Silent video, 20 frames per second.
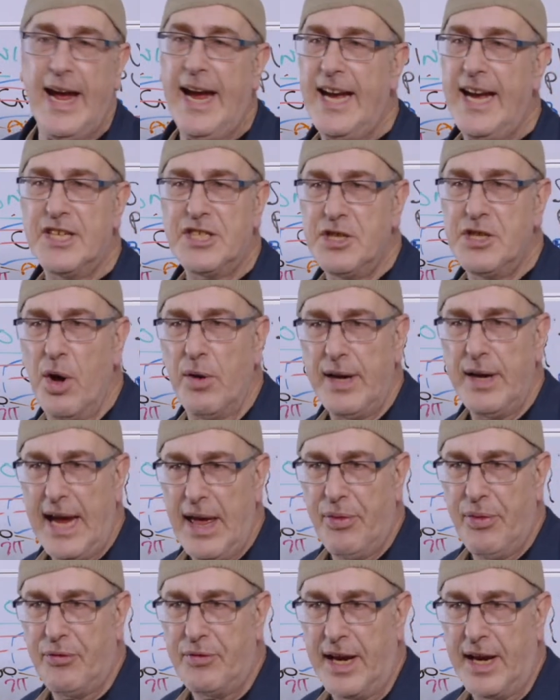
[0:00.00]
It's not
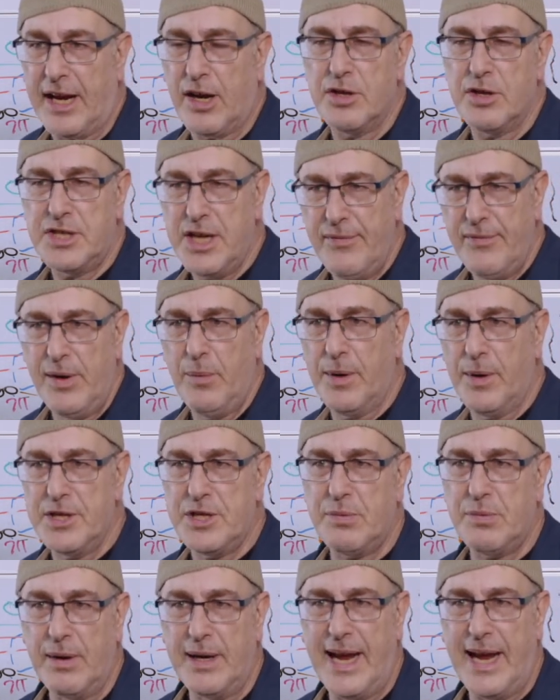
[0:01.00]
ethnic because
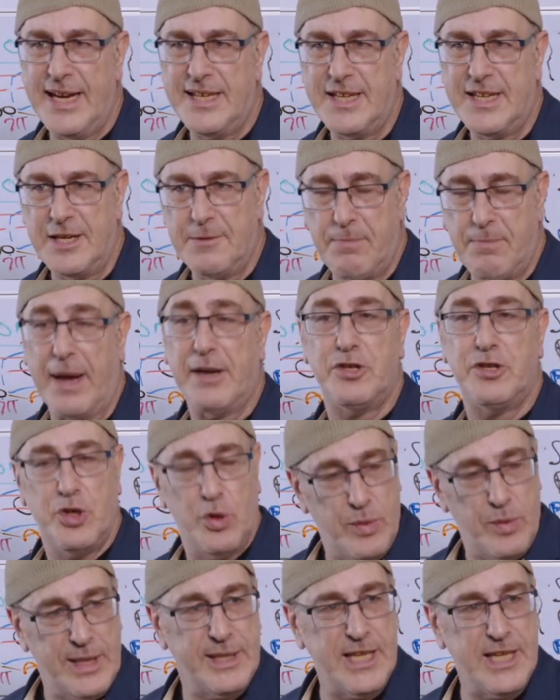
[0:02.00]
everyone's related, but
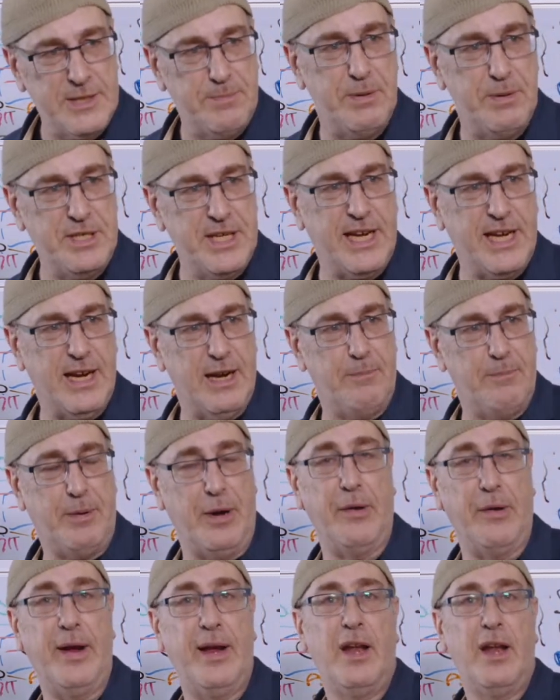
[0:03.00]
during this particular
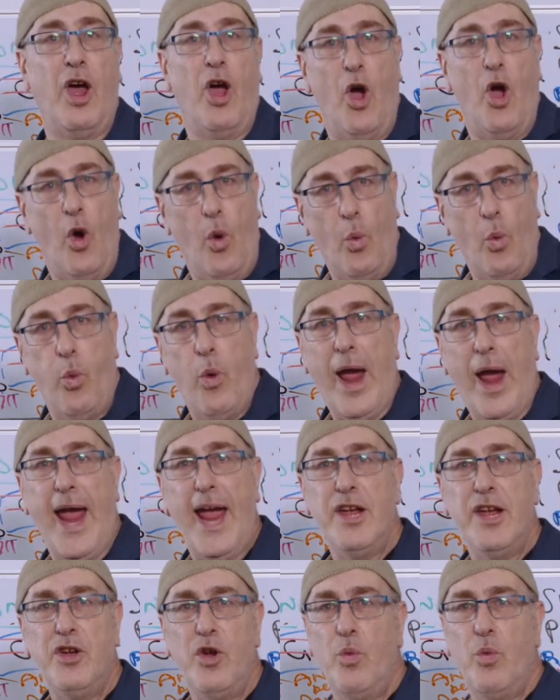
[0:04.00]
period, where
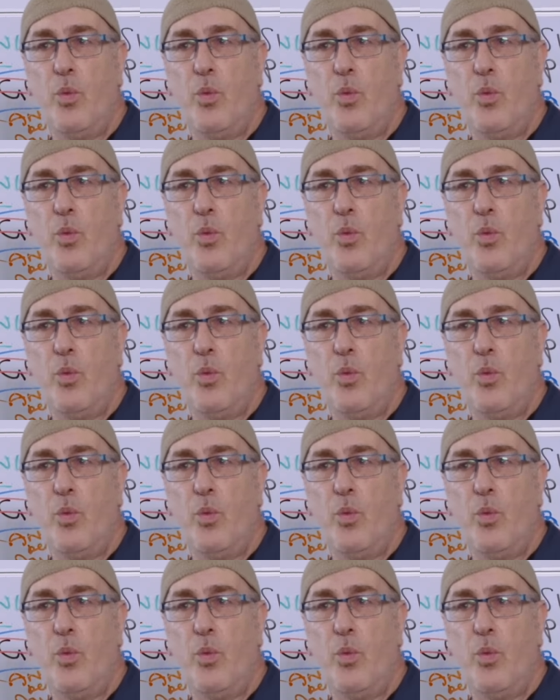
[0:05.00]
you